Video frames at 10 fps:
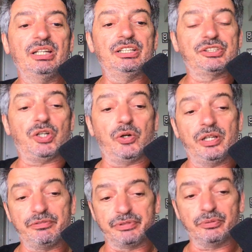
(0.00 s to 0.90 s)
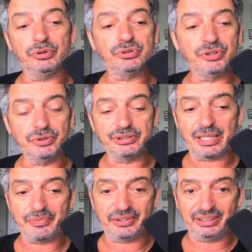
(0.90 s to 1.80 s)
So if we want to do
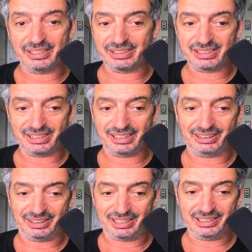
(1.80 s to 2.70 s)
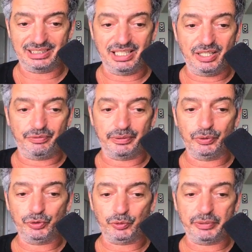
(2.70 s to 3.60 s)
something like this in the class, we
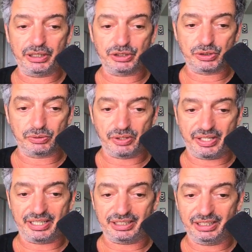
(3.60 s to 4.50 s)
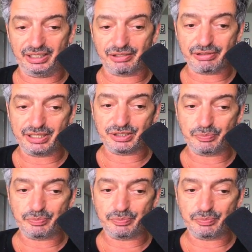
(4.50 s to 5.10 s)
want to make sure that increase